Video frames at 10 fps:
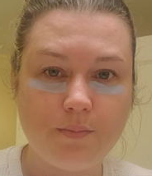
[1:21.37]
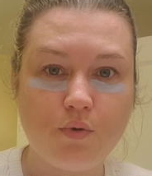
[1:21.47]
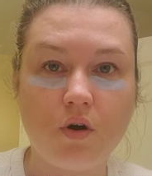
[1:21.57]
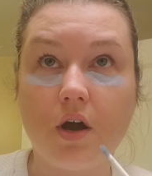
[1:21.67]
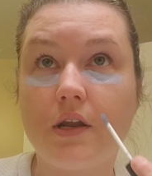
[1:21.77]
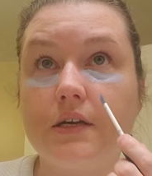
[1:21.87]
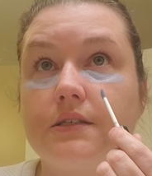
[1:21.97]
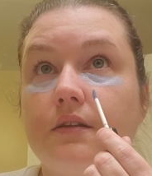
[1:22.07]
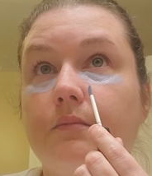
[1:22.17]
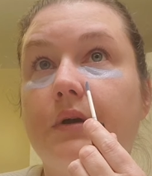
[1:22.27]

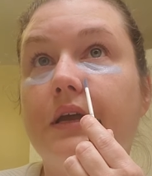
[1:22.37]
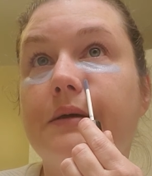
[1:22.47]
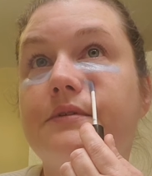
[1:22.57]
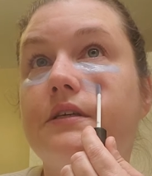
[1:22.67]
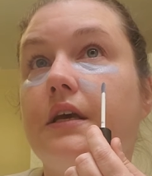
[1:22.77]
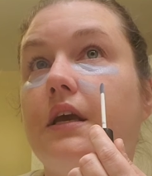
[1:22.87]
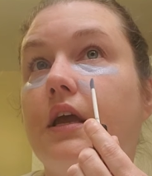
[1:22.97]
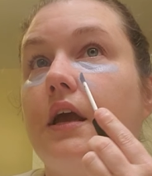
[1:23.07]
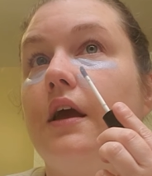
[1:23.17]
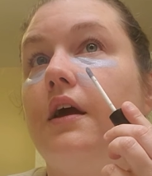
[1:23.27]
products in my
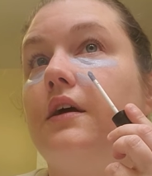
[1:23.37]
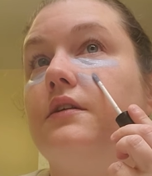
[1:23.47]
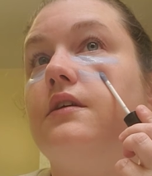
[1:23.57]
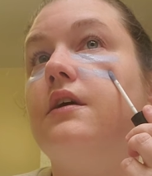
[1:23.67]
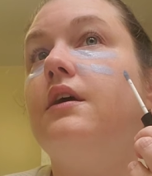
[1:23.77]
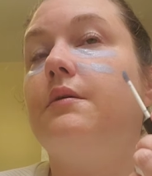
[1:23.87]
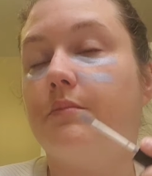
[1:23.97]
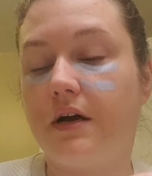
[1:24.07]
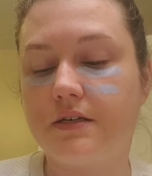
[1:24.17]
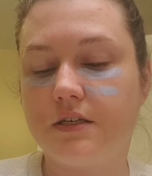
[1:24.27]
Ipsy and
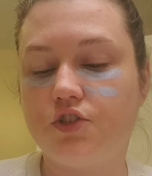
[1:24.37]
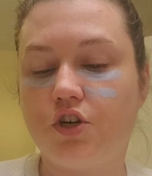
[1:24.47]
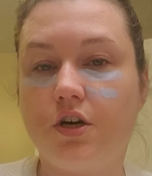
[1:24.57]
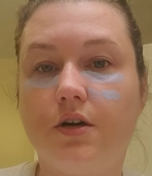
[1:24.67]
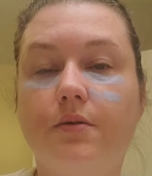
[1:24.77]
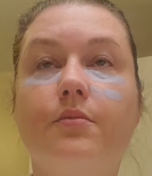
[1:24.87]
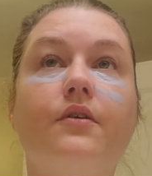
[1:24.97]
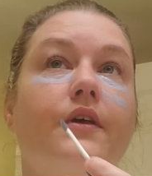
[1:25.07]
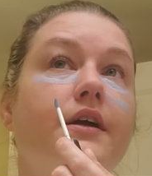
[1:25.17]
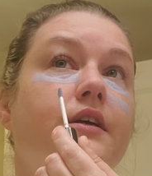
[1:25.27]
BoxyCharm
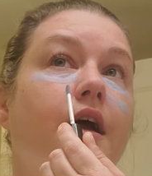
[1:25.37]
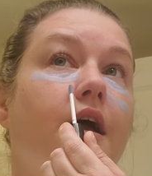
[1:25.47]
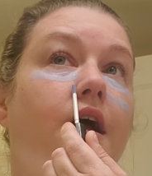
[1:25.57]
that